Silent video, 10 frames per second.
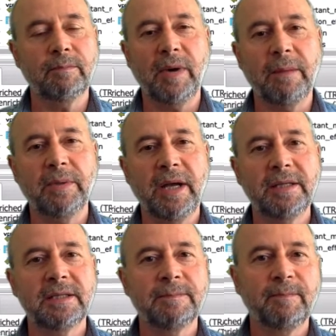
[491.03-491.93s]

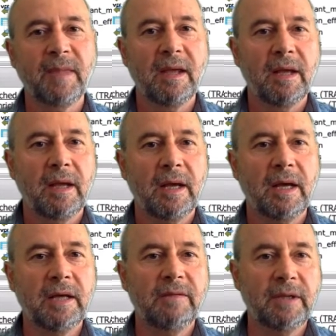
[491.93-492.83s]
pipelines.
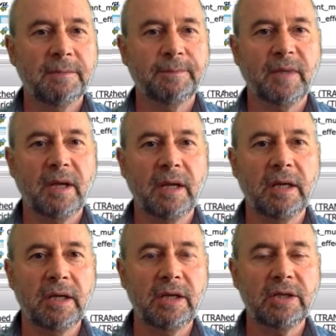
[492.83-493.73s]
And we
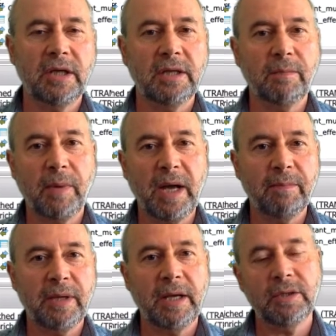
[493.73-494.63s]
initiate the
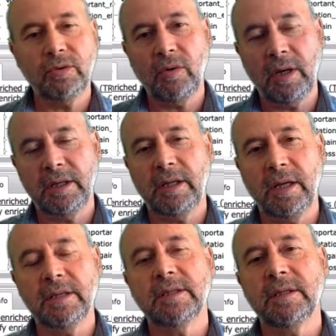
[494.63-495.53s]
pipeline to
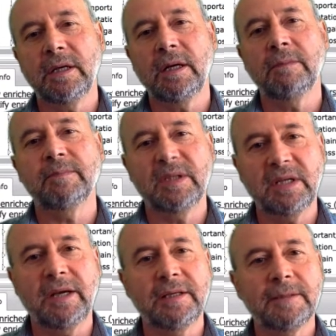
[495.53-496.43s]
analyze
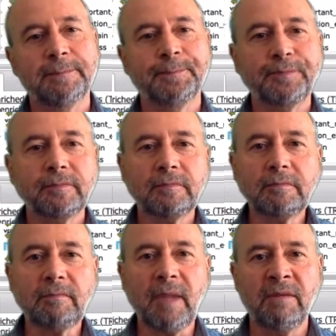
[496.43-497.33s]
sites.
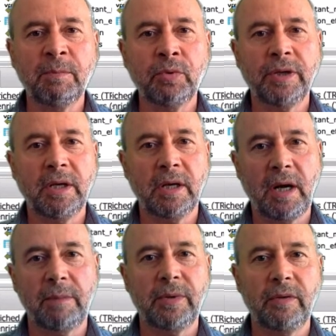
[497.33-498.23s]
We put here
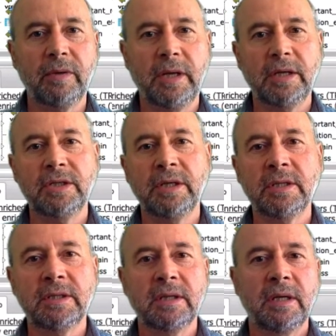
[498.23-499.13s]
upregulated
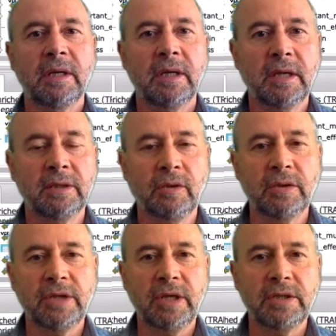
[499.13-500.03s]
genes and
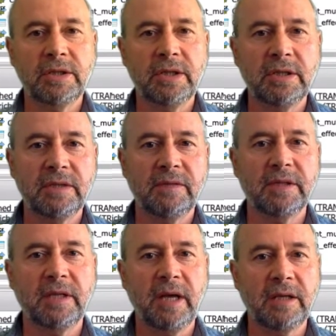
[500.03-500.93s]
non-change genes. We
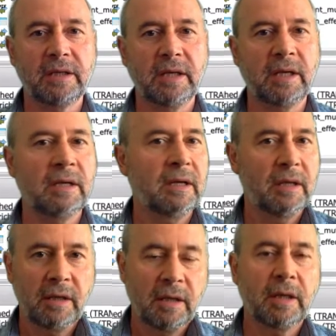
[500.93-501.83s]
select the
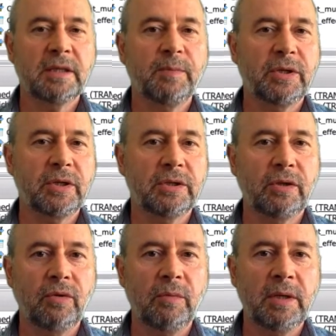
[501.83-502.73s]
species
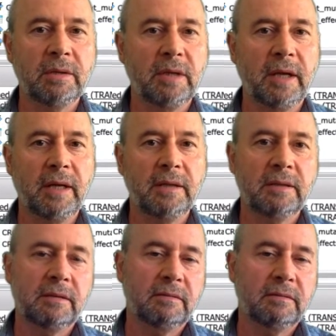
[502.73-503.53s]
human and